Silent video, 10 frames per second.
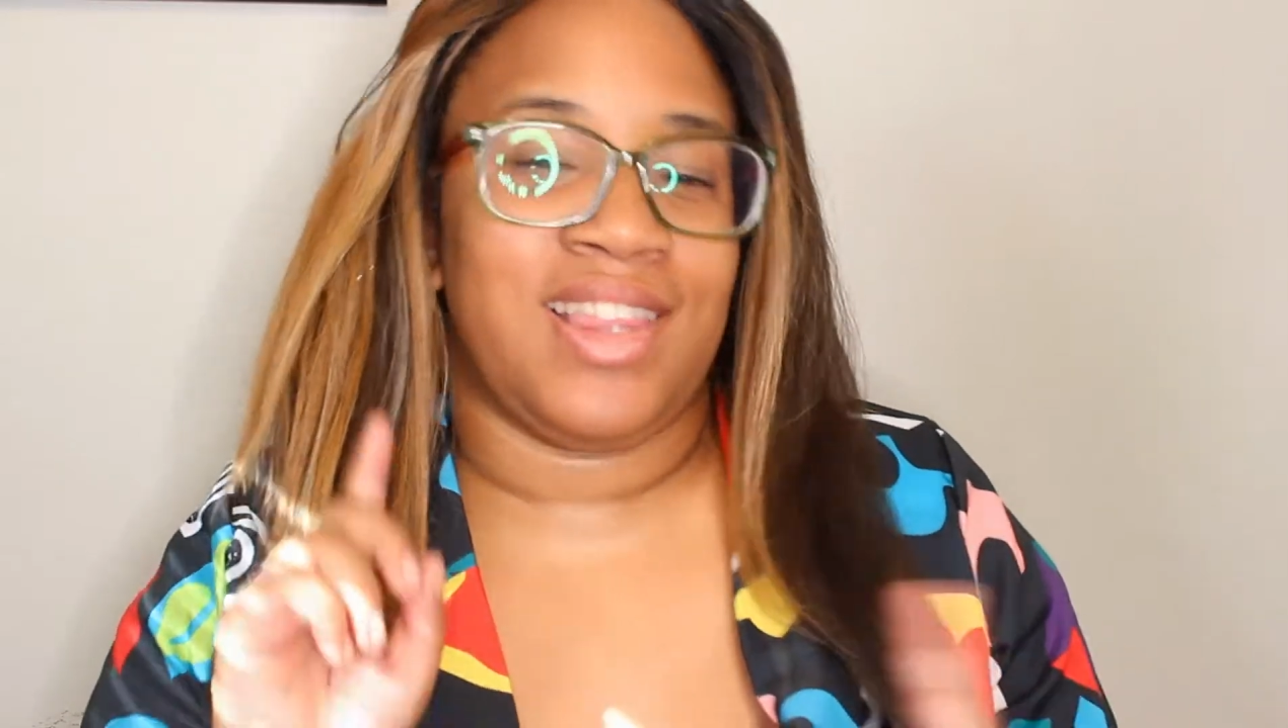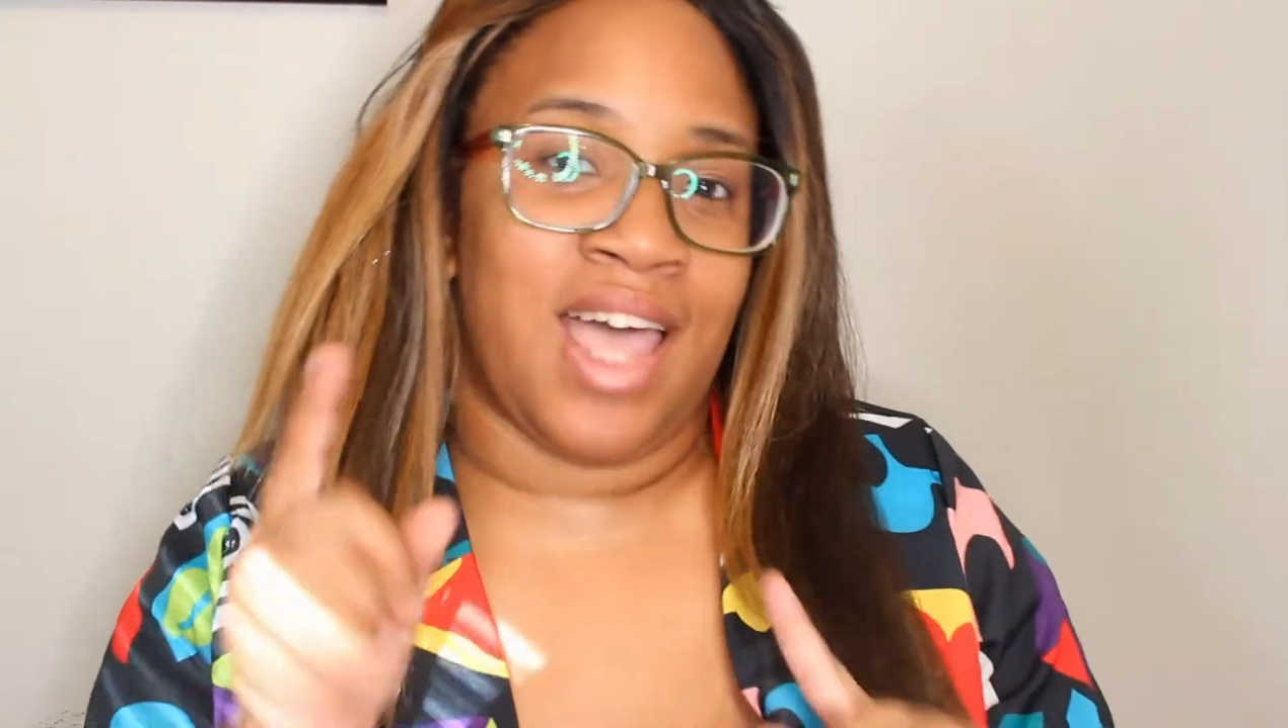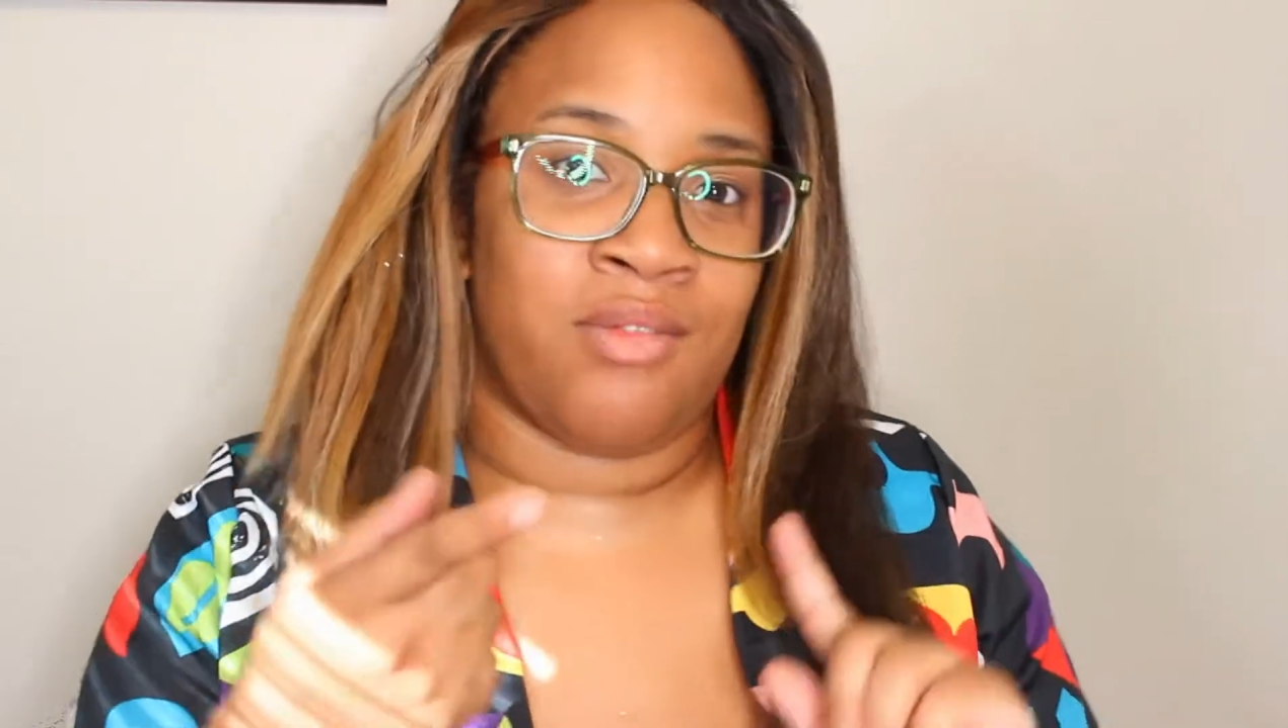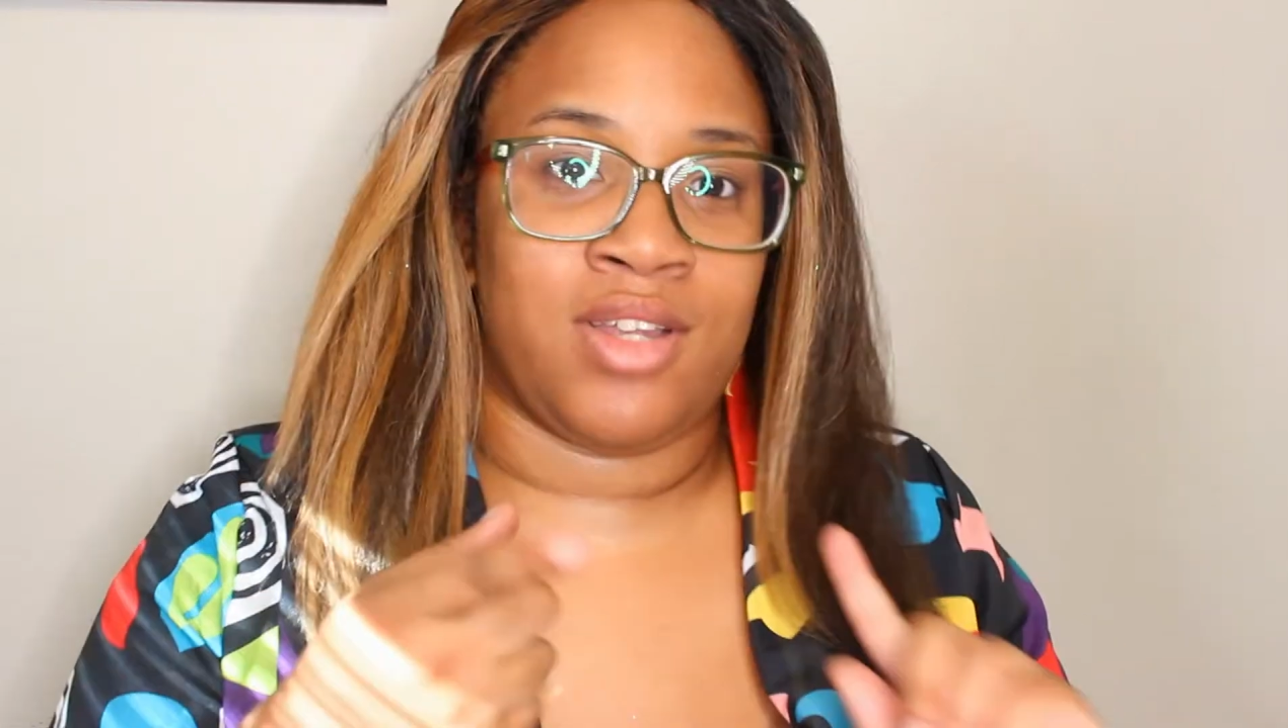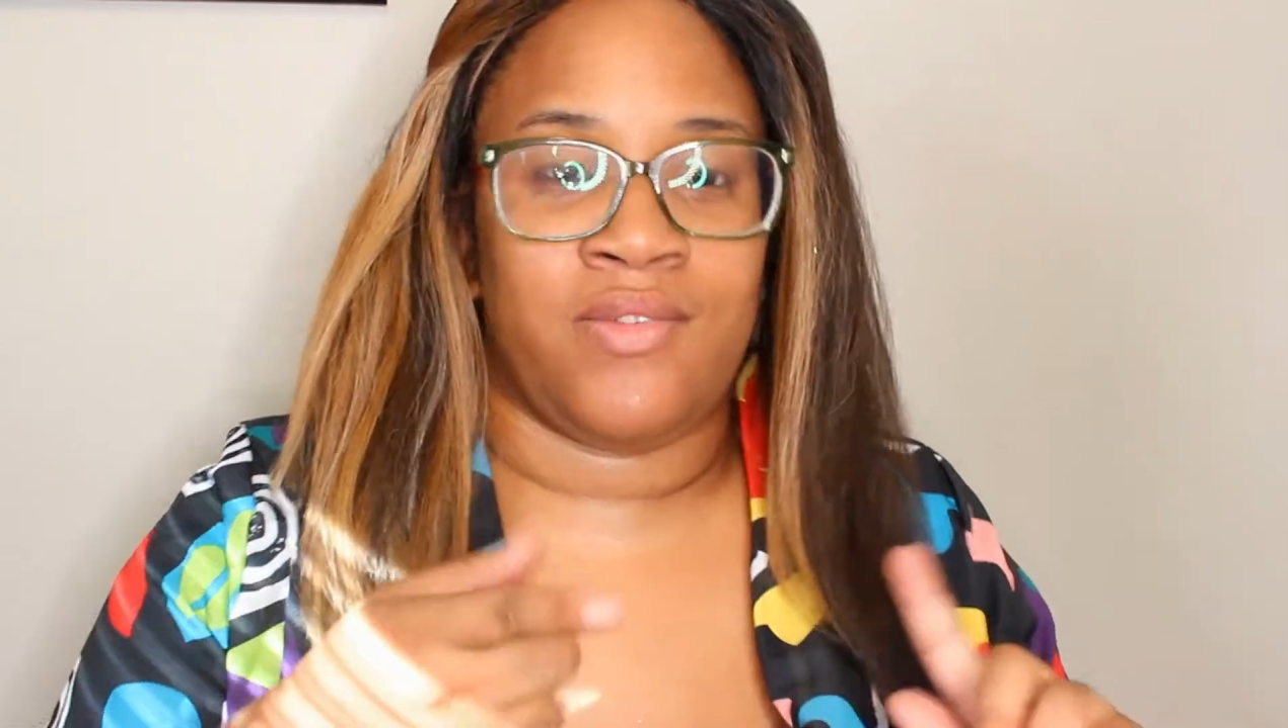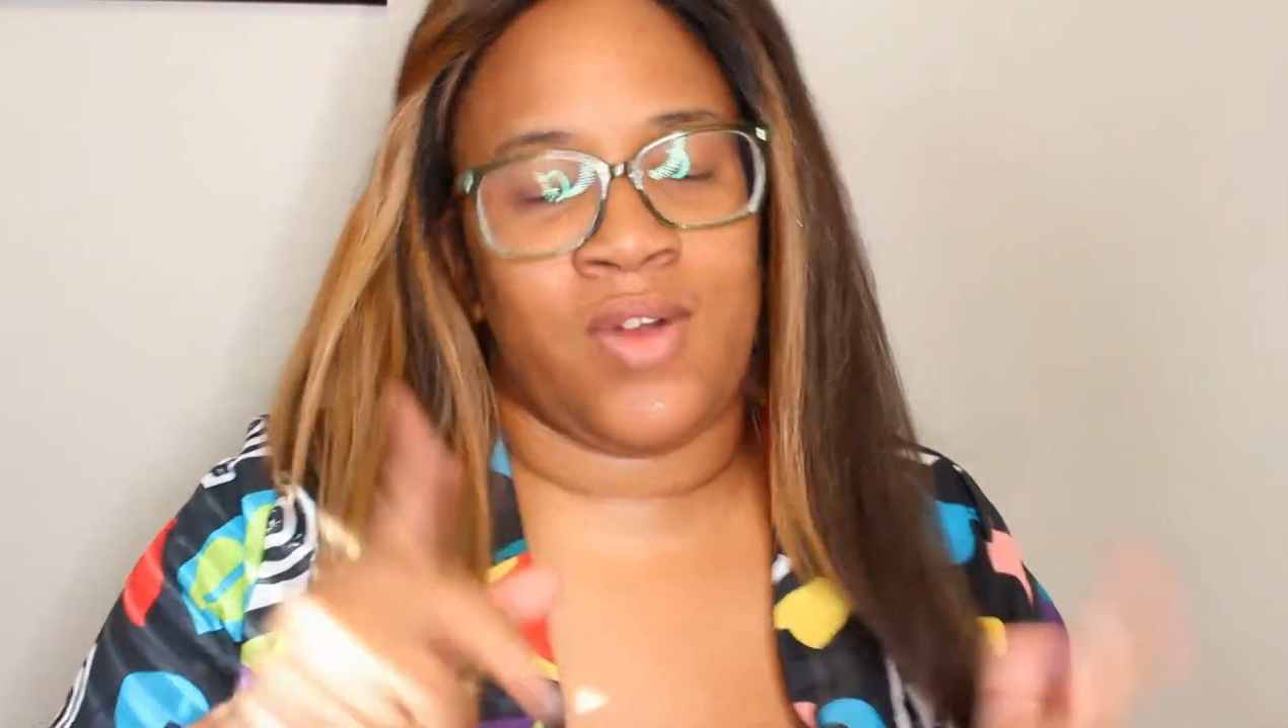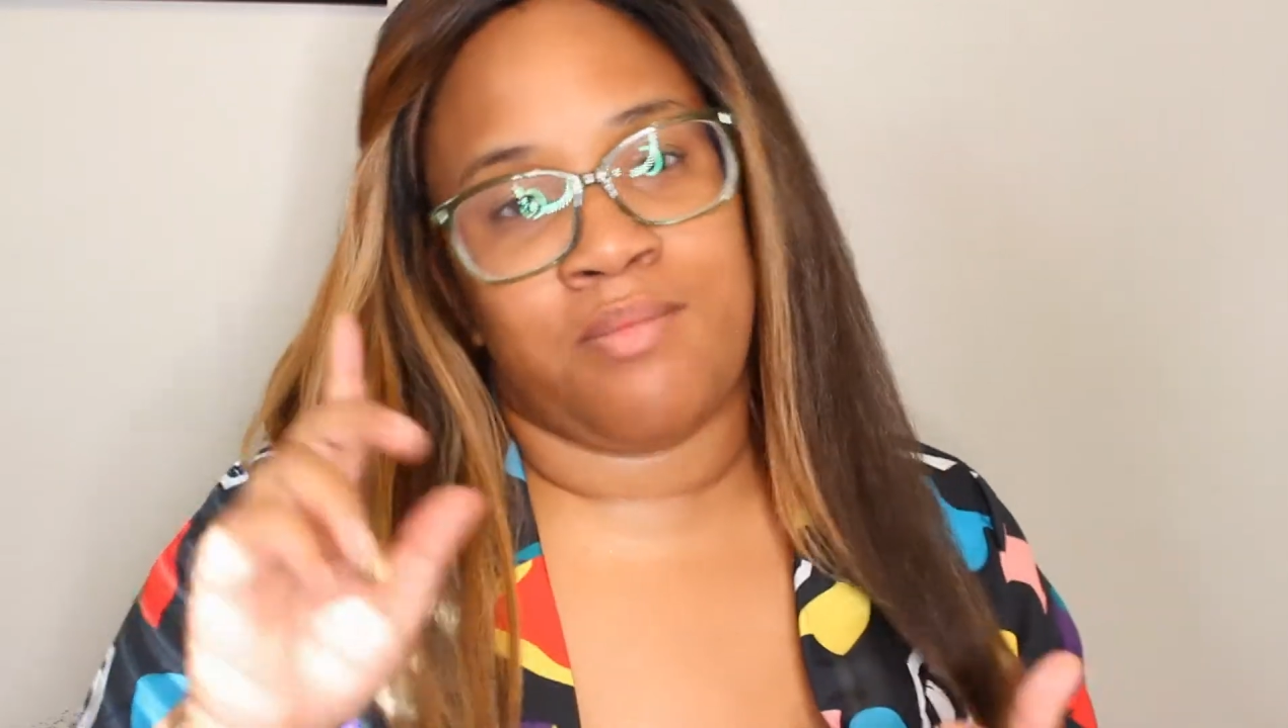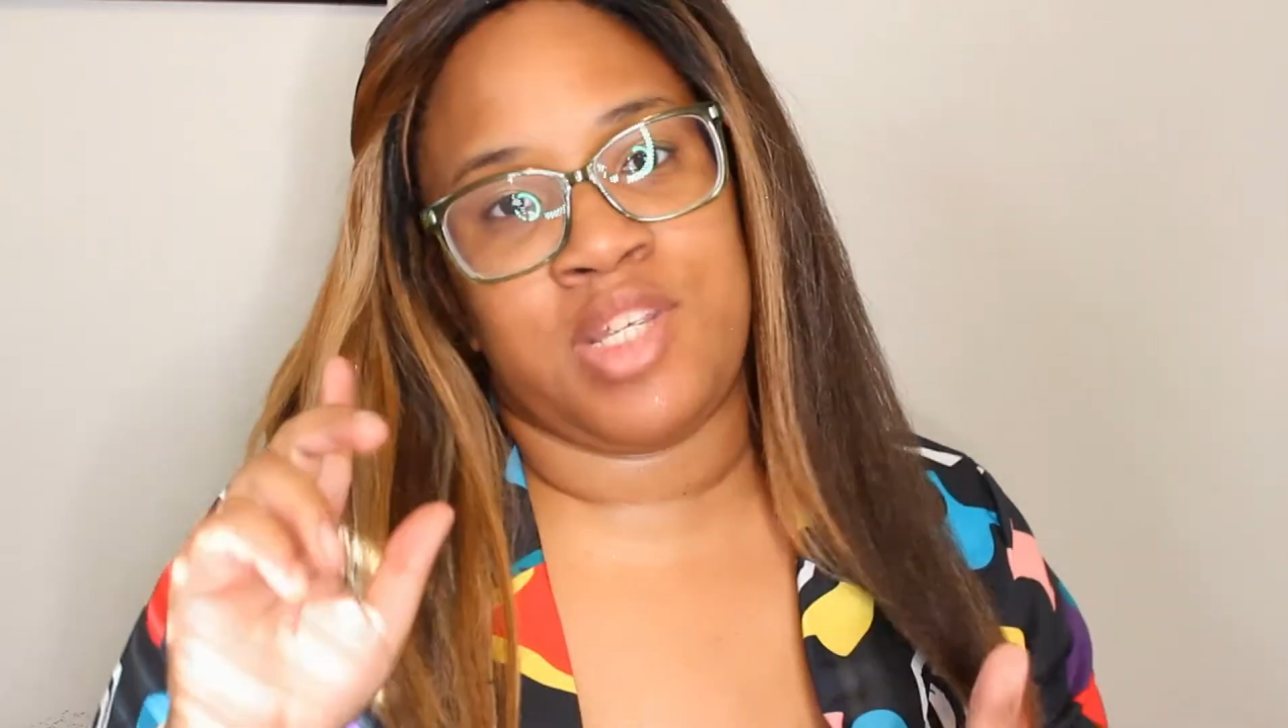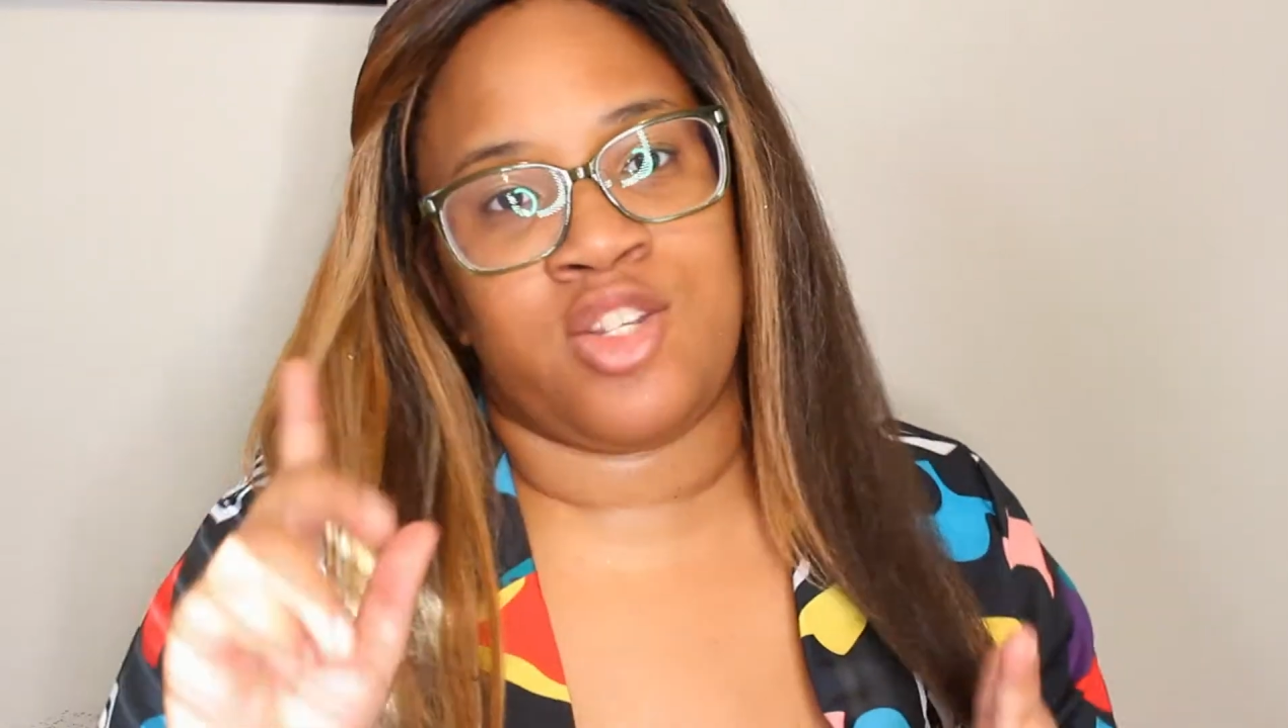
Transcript: Eleven from